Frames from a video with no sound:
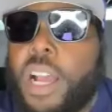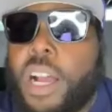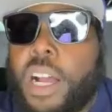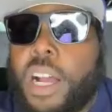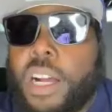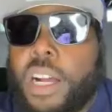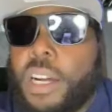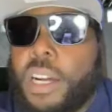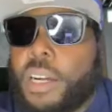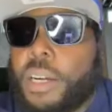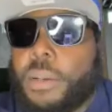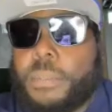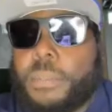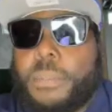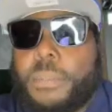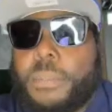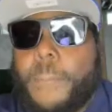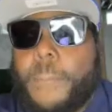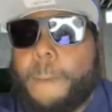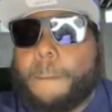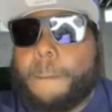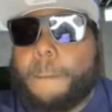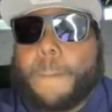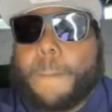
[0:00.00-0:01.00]
Um,
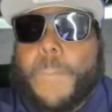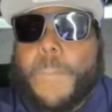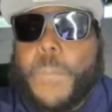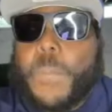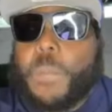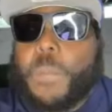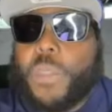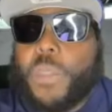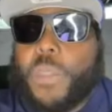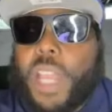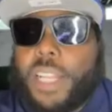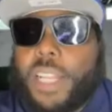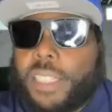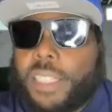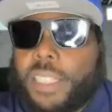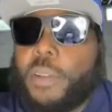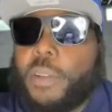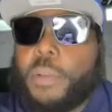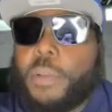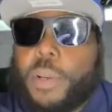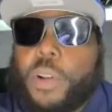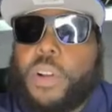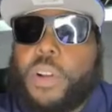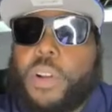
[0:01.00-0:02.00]
I
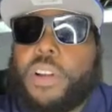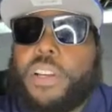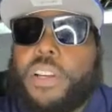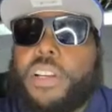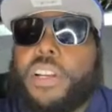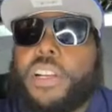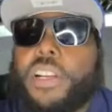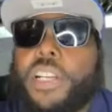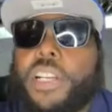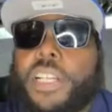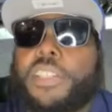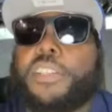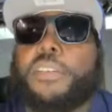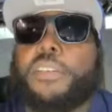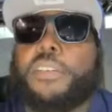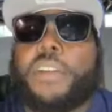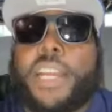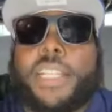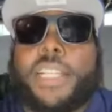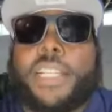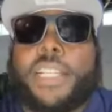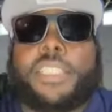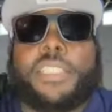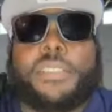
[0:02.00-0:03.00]
think we're going in a good
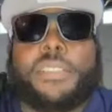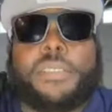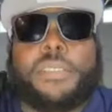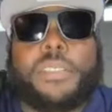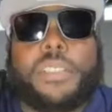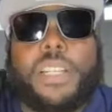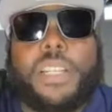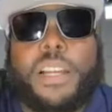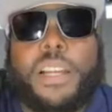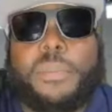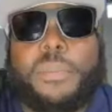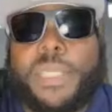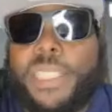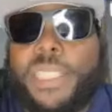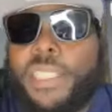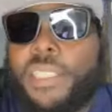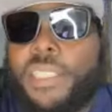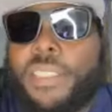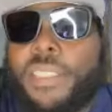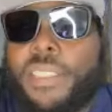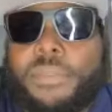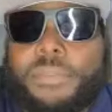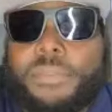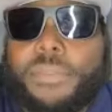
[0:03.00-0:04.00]
direction. I
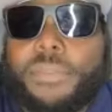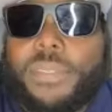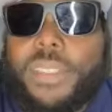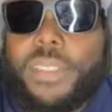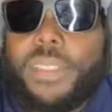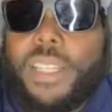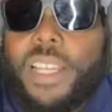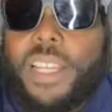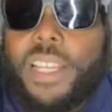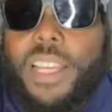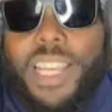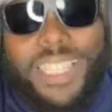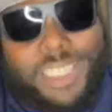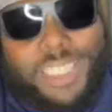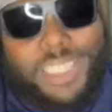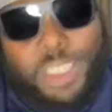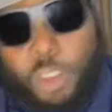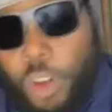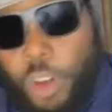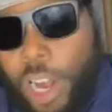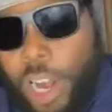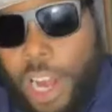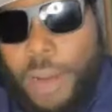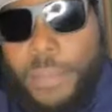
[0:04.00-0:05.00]
mean, it's
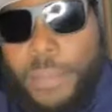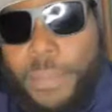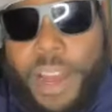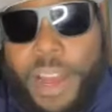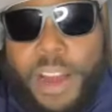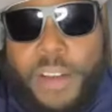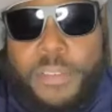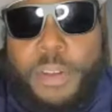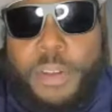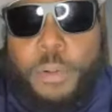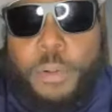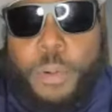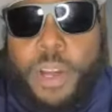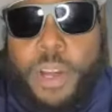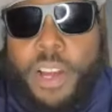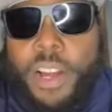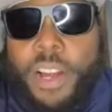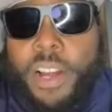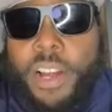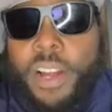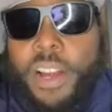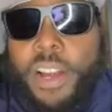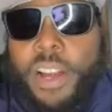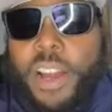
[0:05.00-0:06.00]
crime
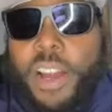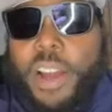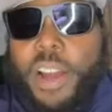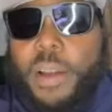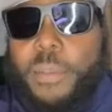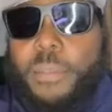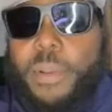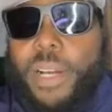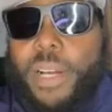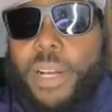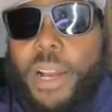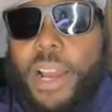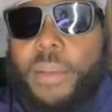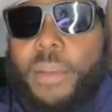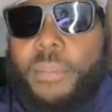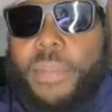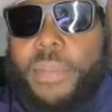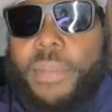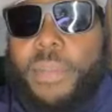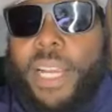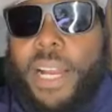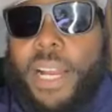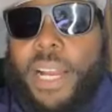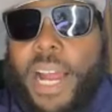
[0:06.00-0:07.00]
everywhere, but I, I
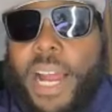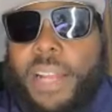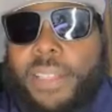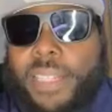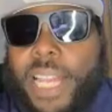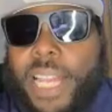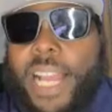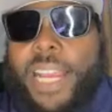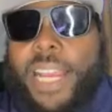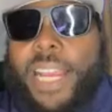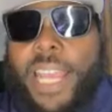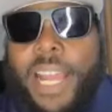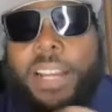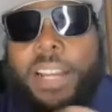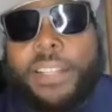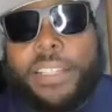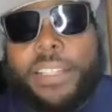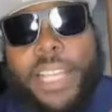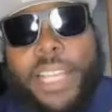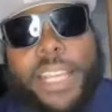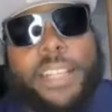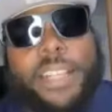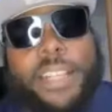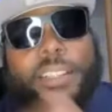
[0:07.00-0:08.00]
mean, I, I kind of
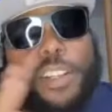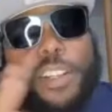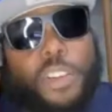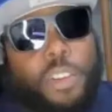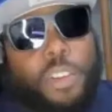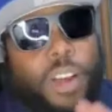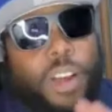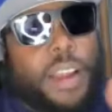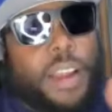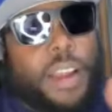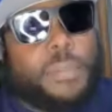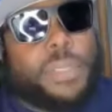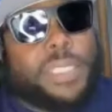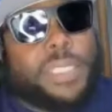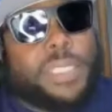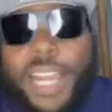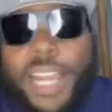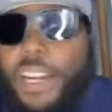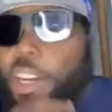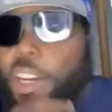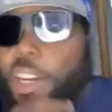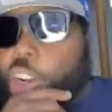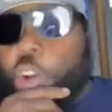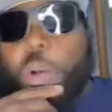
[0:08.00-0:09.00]
think the crime is
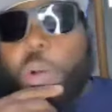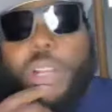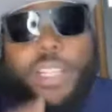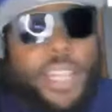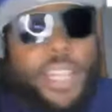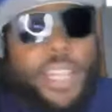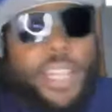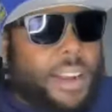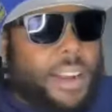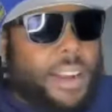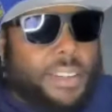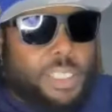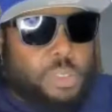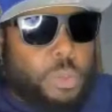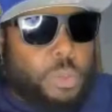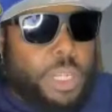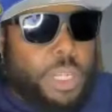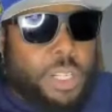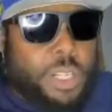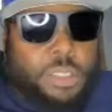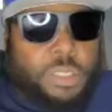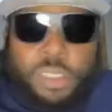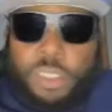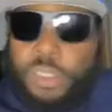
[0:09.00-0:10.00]
kind of going down as
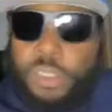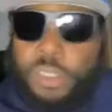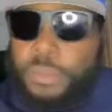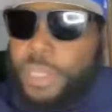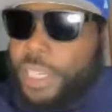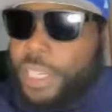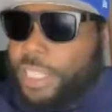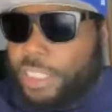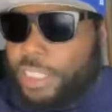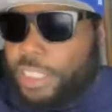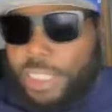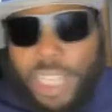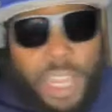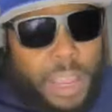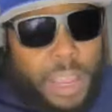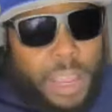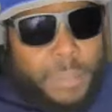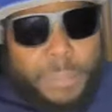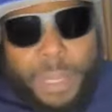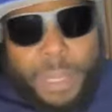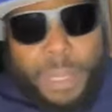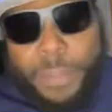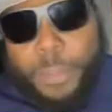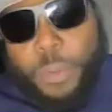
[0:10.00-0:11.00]
well too, man, because
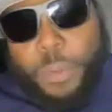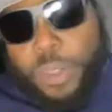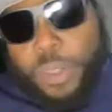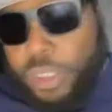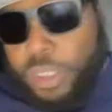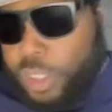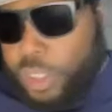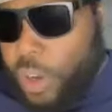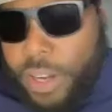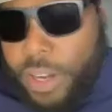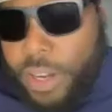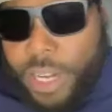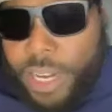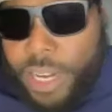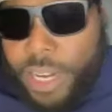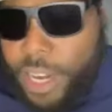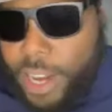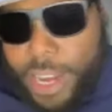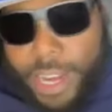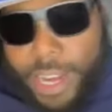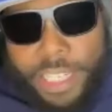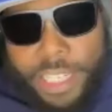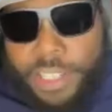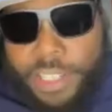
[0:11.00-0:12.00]
people are starting to,
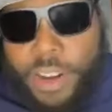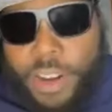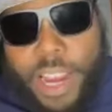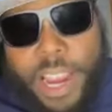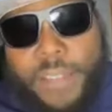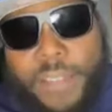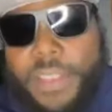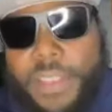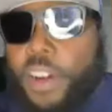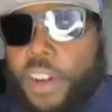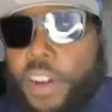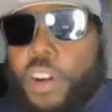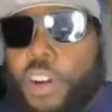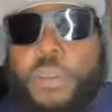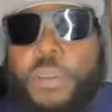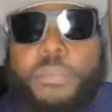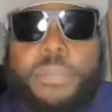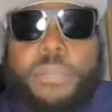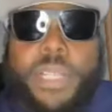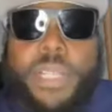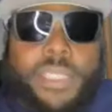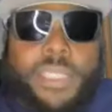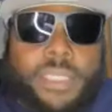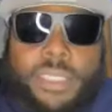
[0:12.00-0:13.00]
you know, have their own
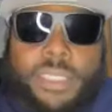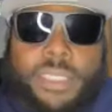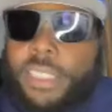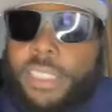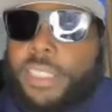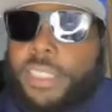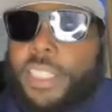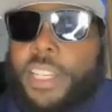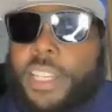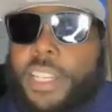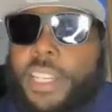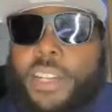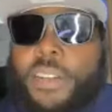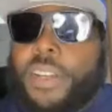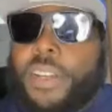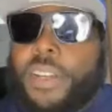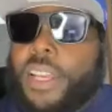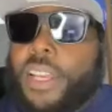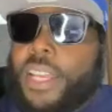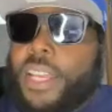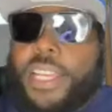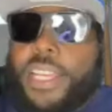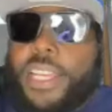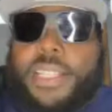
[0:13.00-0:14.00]
businesses now
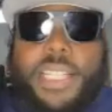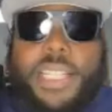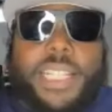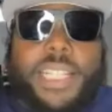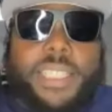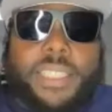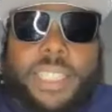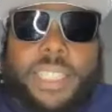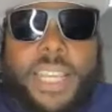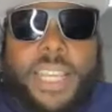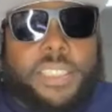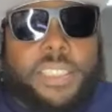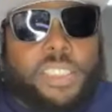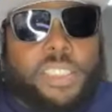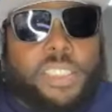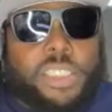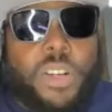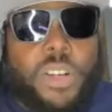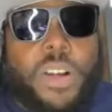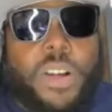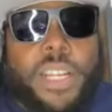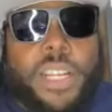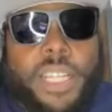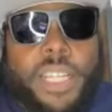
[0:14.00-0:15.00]
and, and things are
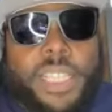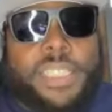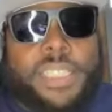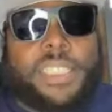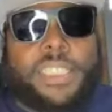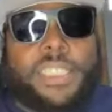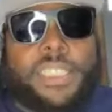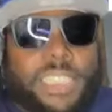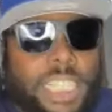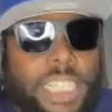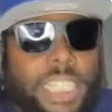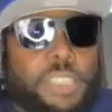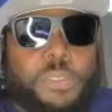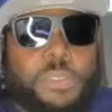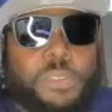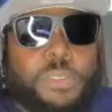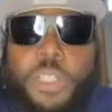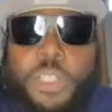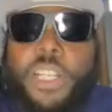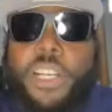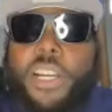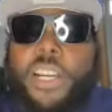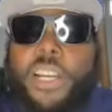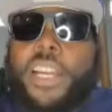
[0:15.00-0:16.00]
starting to get successful
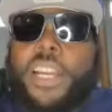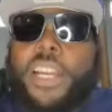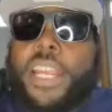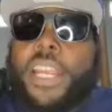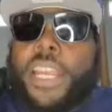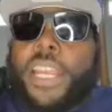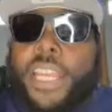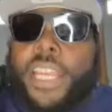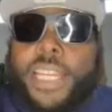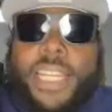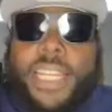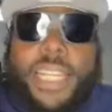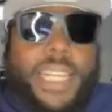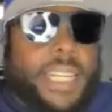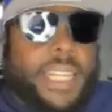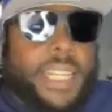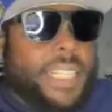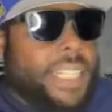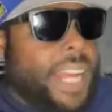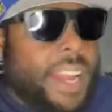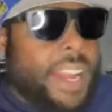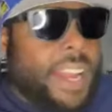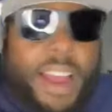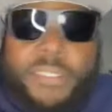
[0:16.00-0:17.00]
here in
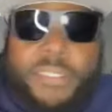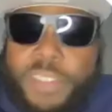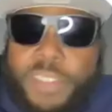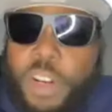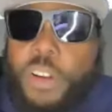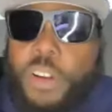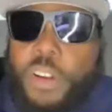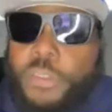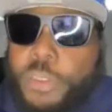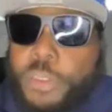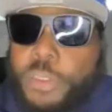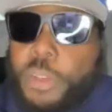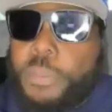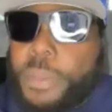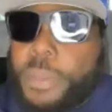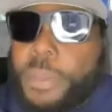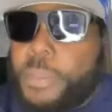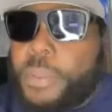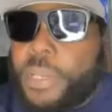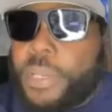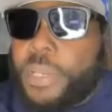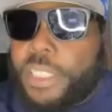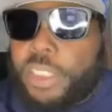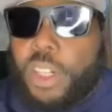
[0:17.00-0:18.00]
Indy. I, I, know a few
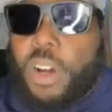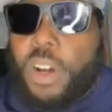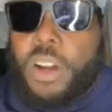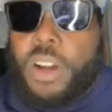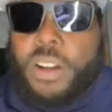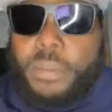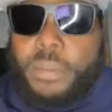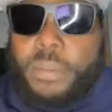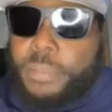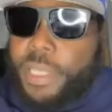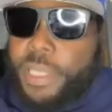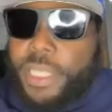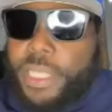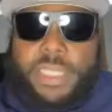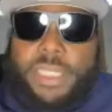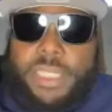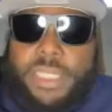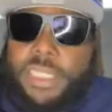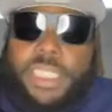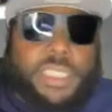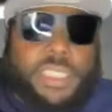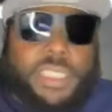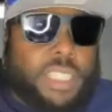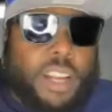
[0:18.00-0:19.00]
people that started a business
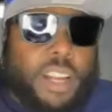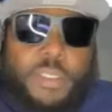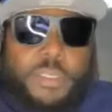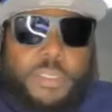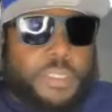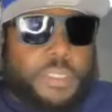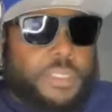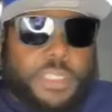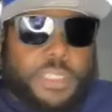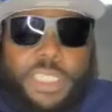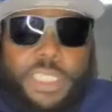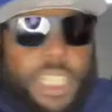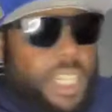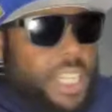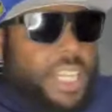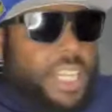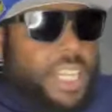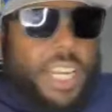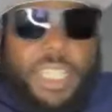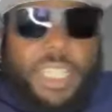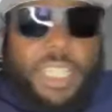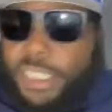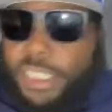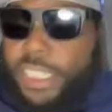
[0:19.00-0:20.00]
just off of
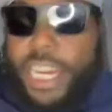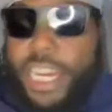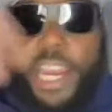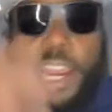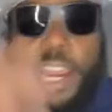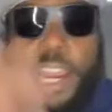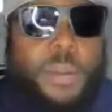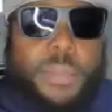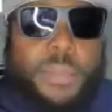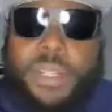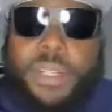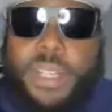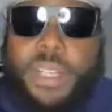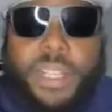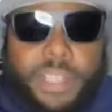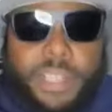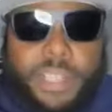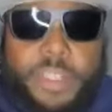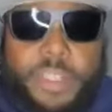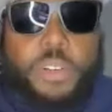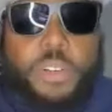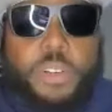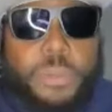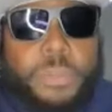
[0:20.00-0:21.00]
a, a sham, and
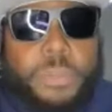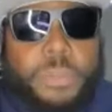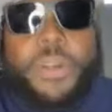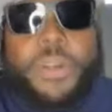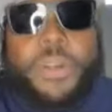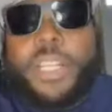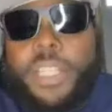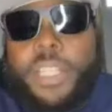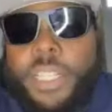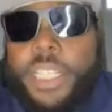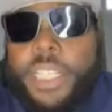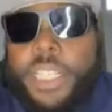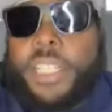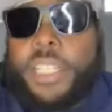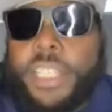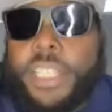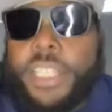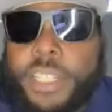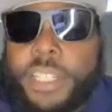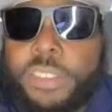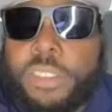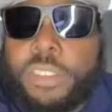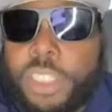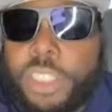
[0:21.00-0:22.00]
they're doing pretty good
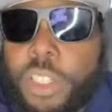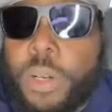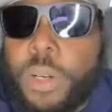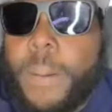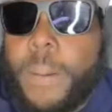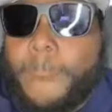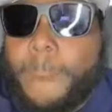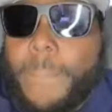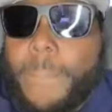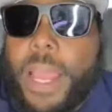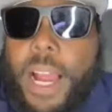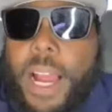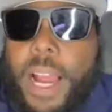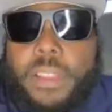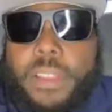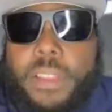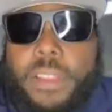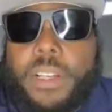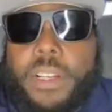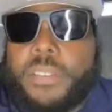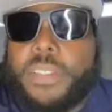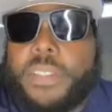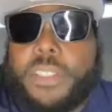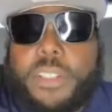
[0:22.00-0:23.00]
now. So I
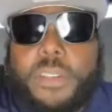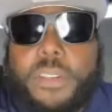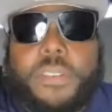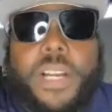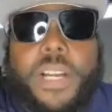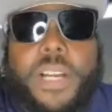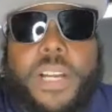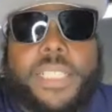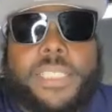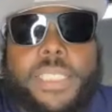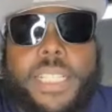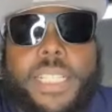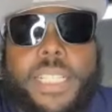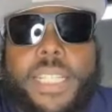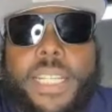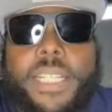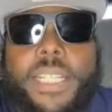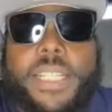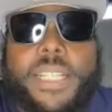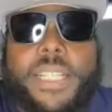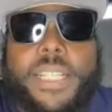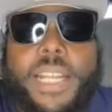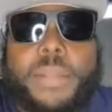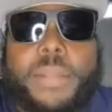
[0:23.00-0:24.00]
love the direction that
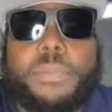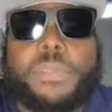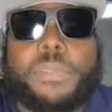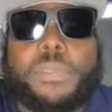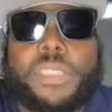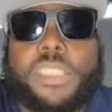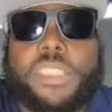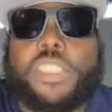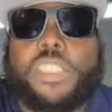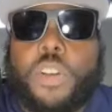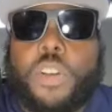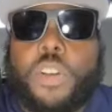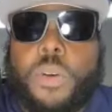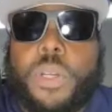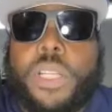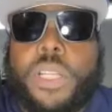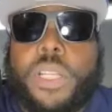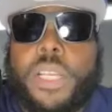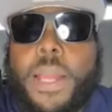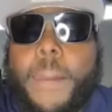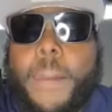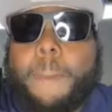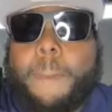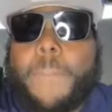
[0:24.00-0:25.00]
Indianapolis is
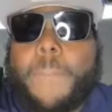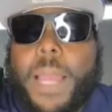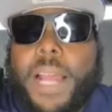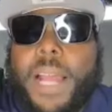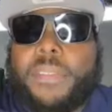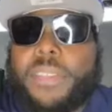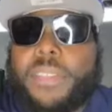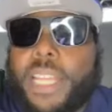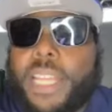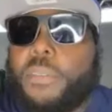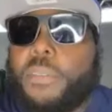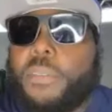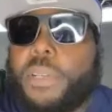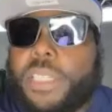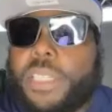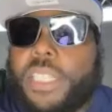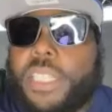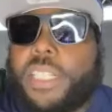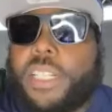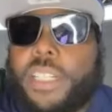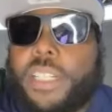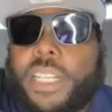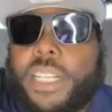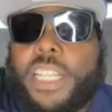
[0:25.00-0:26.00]
going. I think
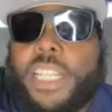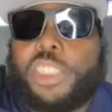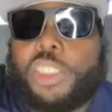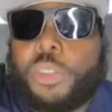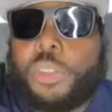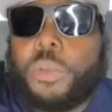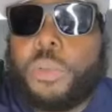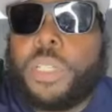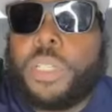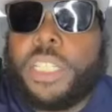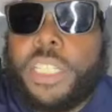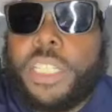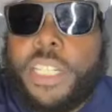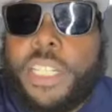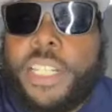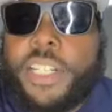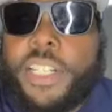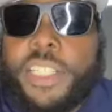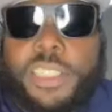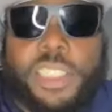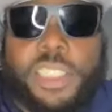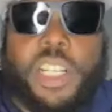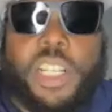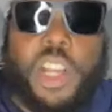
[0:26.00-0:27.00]
within the next 20
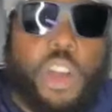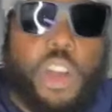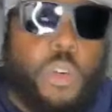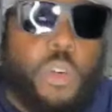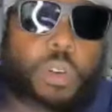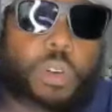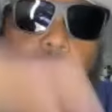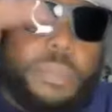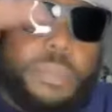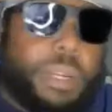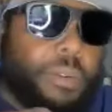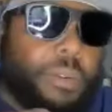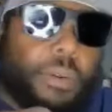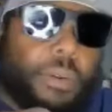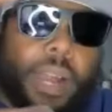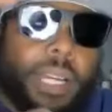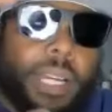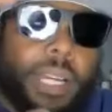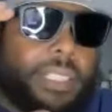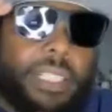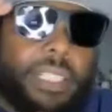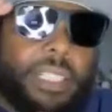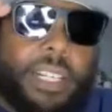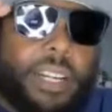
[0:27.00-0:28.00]
years, we'll be
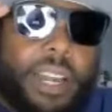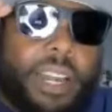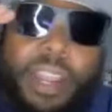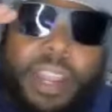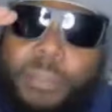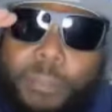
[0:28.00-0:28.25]
right there.